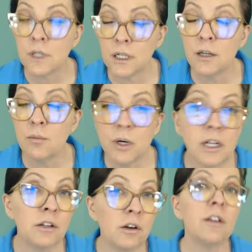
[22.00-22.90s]
Okay,
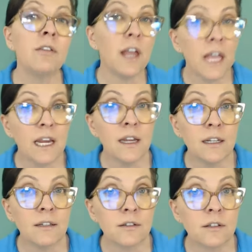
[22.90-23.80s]
but you're in the
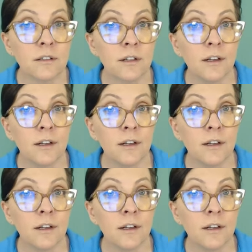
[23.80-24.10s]
80s.